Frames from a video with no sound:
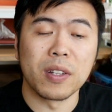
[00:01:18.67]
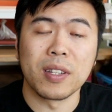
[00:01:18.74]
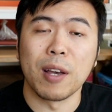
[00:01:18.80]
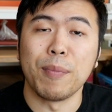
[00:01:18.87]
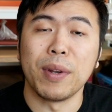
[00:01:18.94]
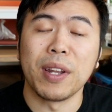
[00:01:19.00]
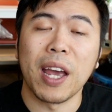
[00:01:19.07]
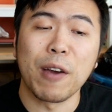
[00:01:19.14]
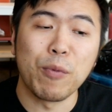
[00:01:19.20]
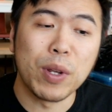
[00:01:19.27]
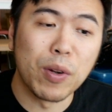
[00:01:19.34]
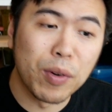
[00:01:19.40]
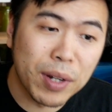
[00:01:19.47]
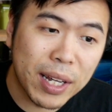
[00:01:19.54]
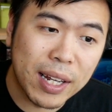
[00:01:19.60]
summon and we
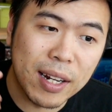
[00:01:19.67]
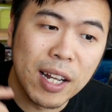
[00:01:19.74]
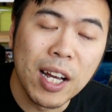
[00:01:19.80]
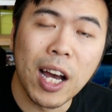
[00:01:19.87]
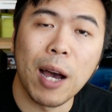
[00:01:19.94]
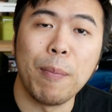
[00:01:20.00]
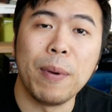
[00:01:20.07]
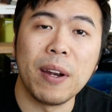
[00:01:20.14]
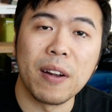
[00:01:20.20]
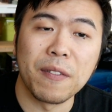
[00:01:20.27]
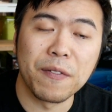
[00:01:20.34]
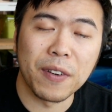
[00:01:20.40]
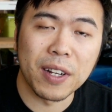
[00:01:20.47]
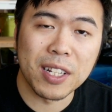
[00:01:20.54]
don't get a bit of uh,